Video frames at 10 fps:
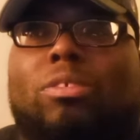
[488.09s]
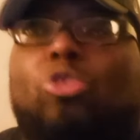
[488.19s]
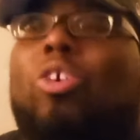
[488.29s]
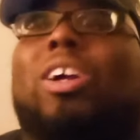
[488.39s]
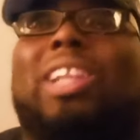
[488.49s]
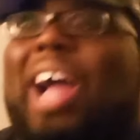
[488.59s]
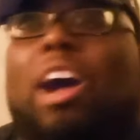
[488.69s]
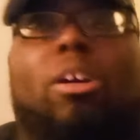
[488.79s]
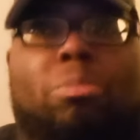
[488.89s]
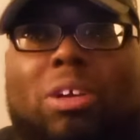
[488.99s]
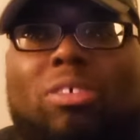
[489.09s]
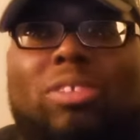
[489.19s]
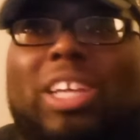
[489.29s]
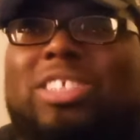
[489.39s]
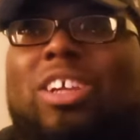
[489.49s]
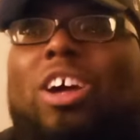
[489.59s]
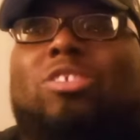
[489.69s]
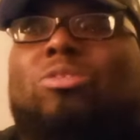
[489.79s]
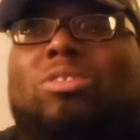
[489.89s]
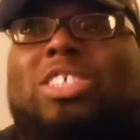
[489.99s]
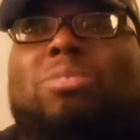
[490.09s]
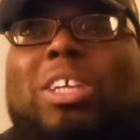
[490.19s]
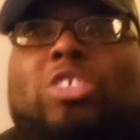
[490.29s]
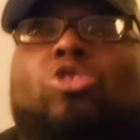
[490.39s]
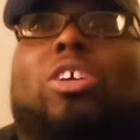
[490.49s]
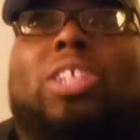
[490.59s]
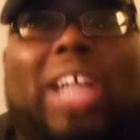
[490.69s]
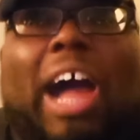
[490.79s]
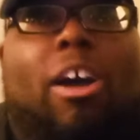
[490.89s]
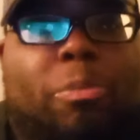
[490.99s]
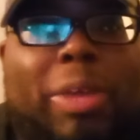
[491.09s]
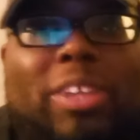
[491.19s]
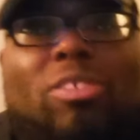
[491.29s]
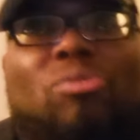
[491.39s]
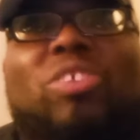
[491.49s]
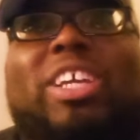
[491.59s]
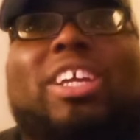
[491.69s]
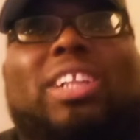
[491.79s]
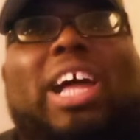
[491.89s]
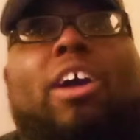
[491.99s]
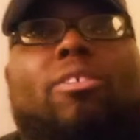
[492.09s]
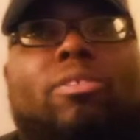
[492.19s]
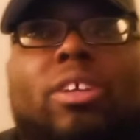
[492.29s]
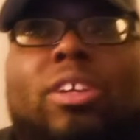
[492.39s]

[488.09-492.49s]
You a clown, bro. That's all you just admit you a clown, man. You a freaking clown.